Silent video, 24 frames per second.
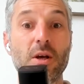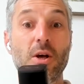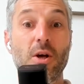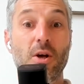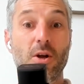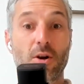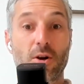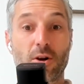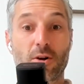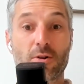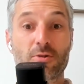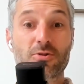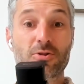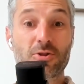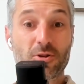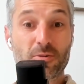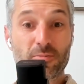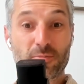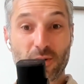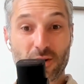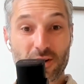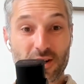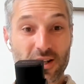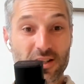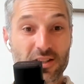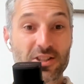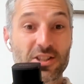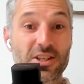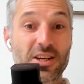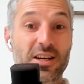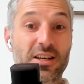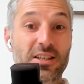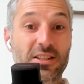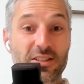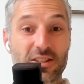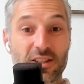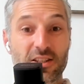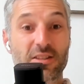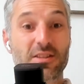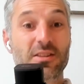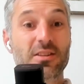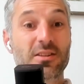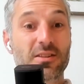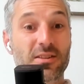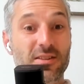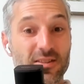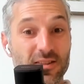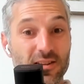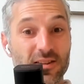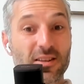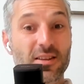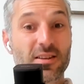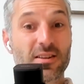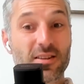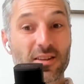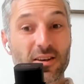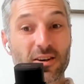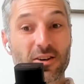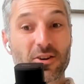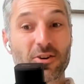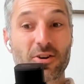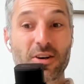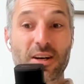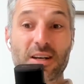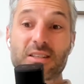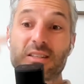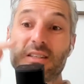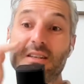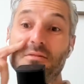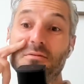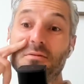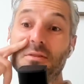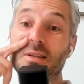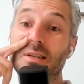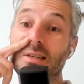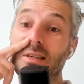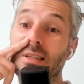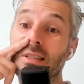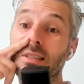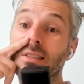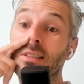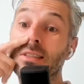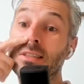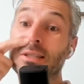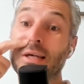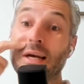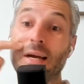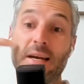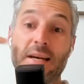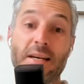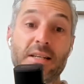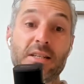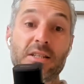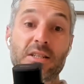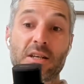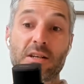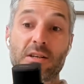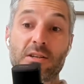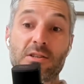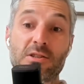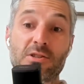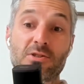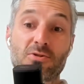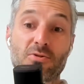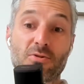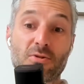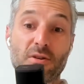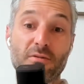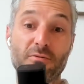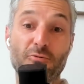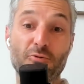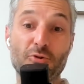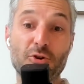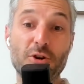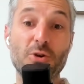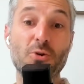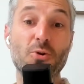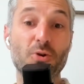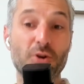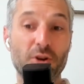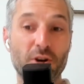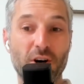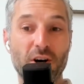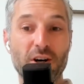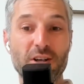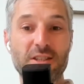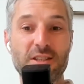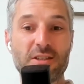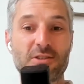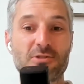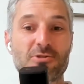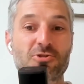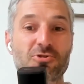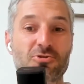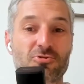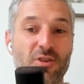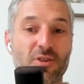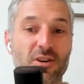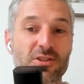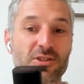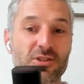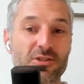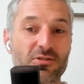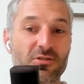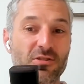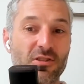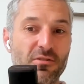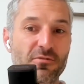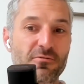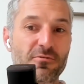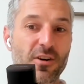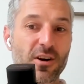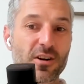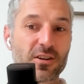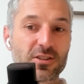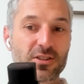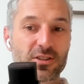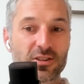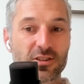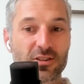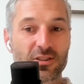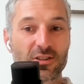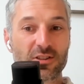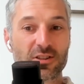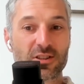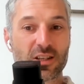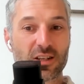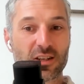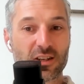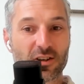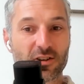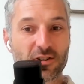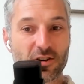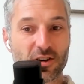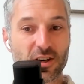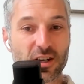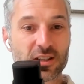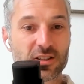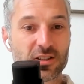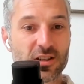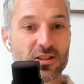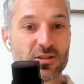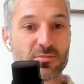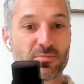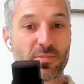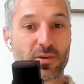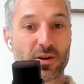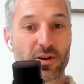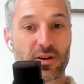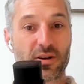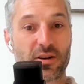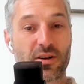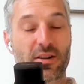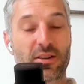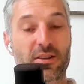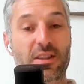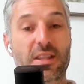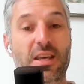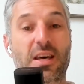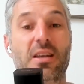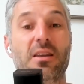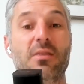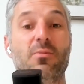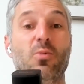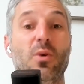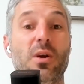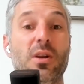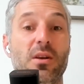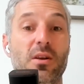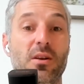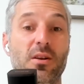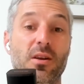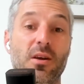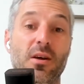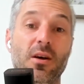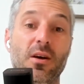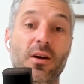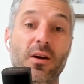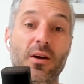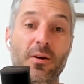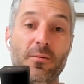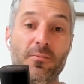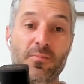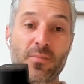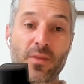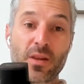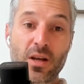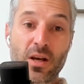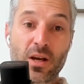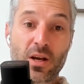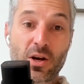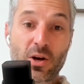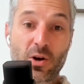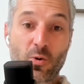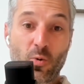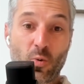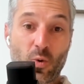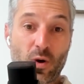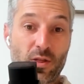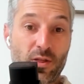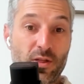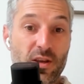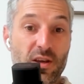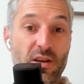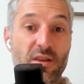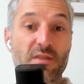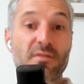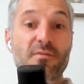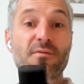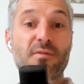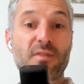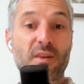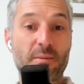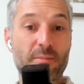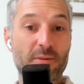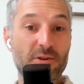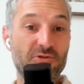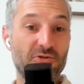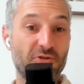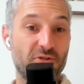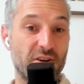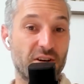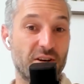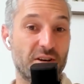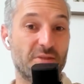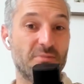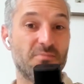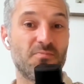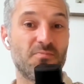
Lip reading: long-term potentiation, that the connectivities change and sort of reorganizing the structure and the functions and the connections. But then when the inflammatory